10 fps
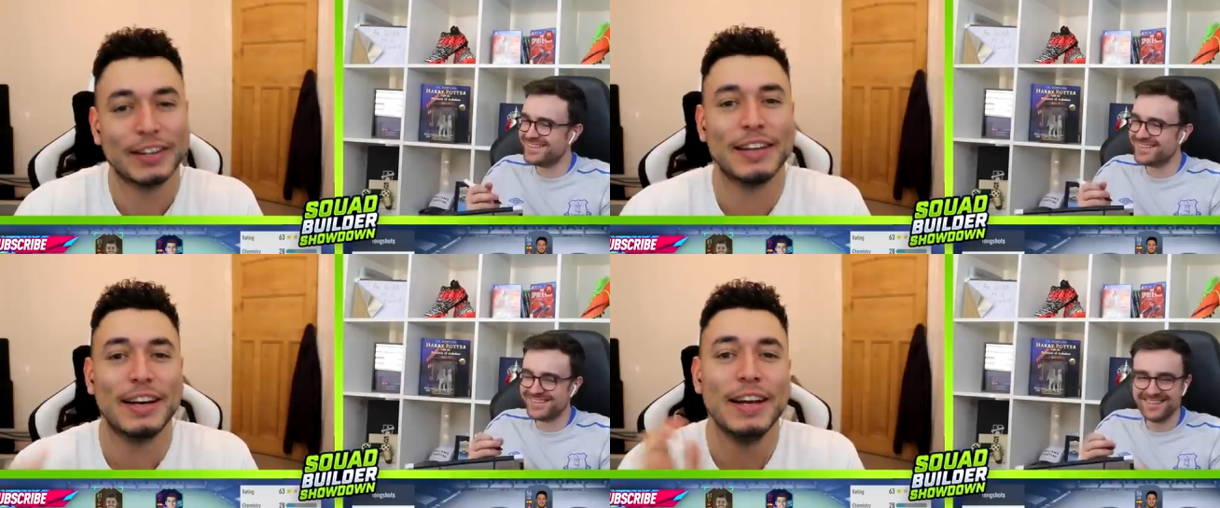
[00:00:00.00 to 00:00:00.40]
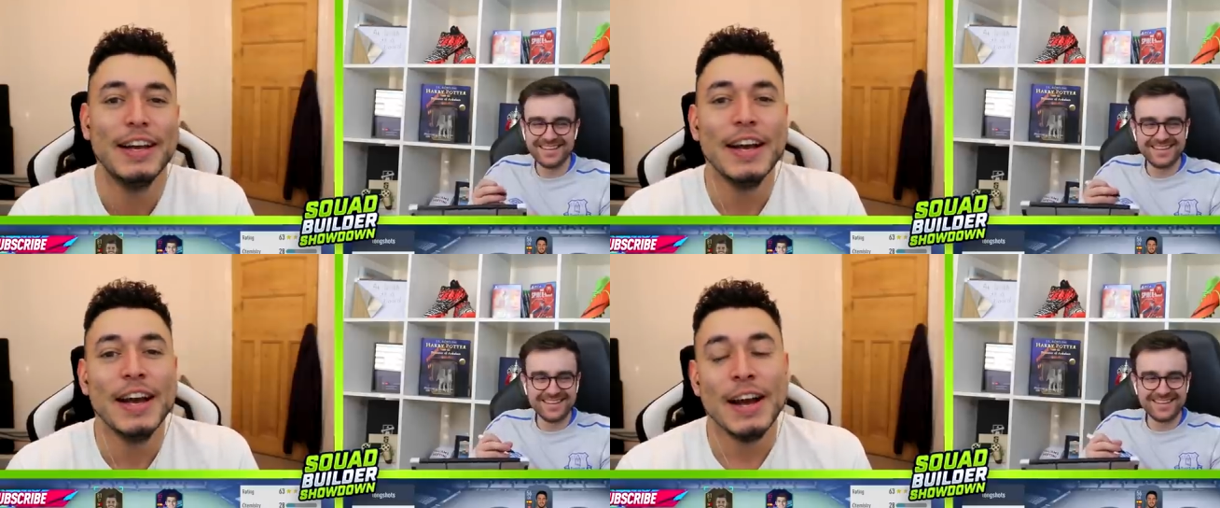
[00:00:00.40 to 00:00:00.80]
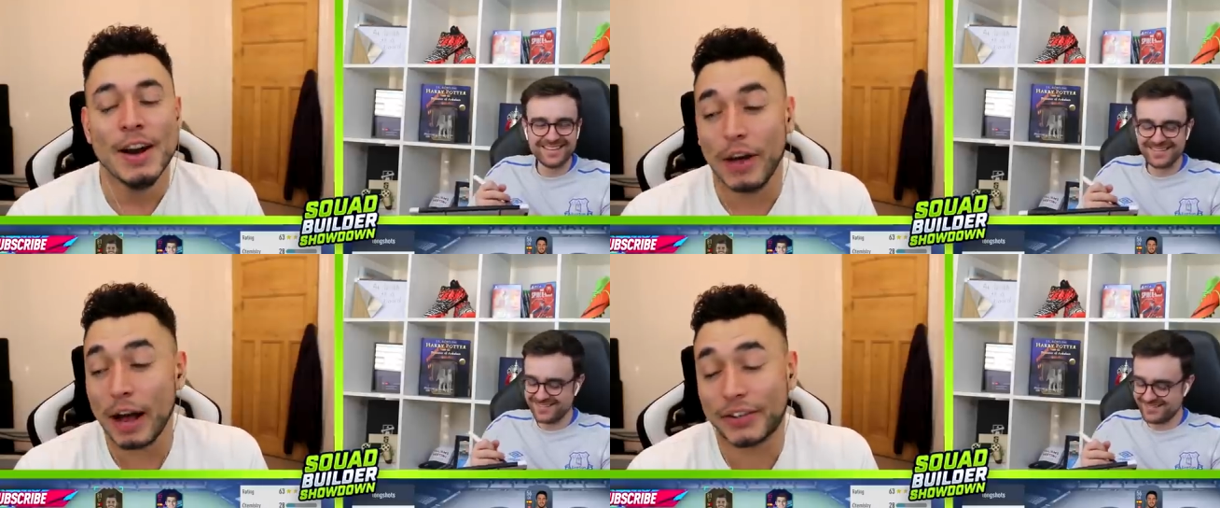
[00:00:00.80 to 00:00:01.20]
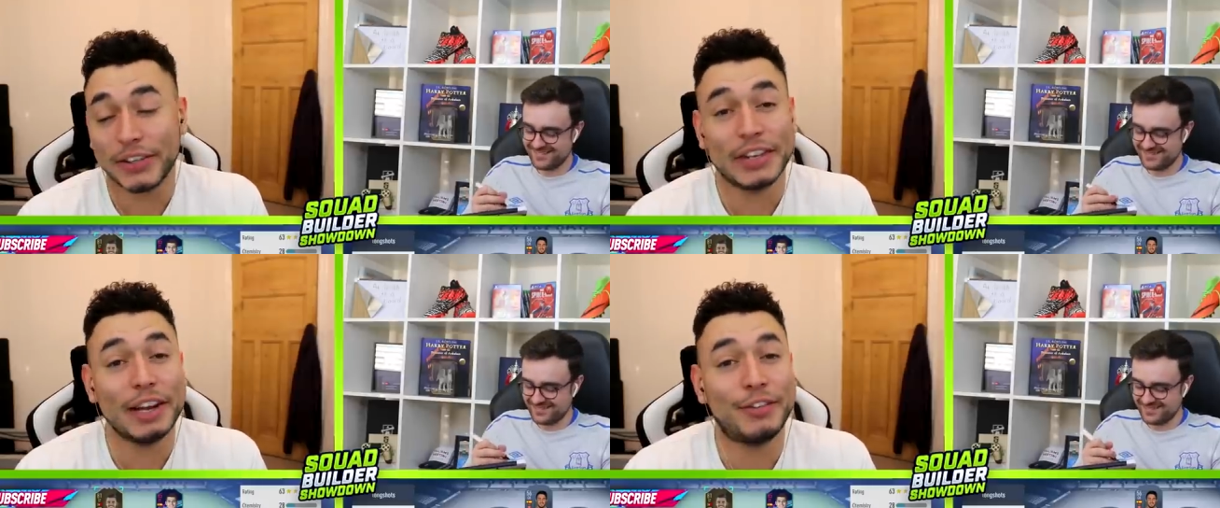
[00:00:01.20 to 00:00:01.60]
Speaker 1: Let's uh, well, that was
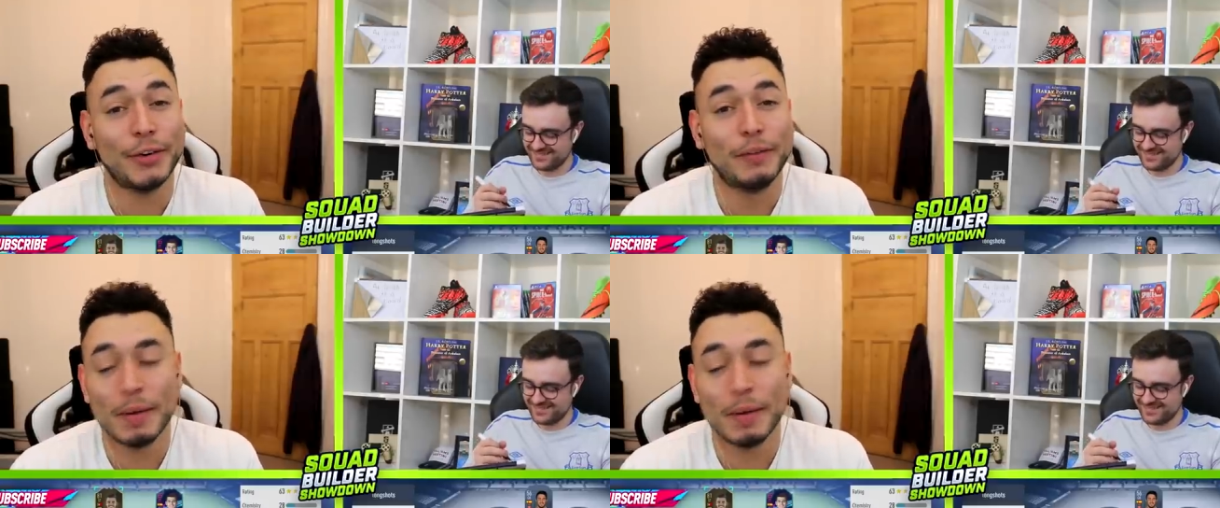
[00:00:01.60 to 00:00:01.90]
successful.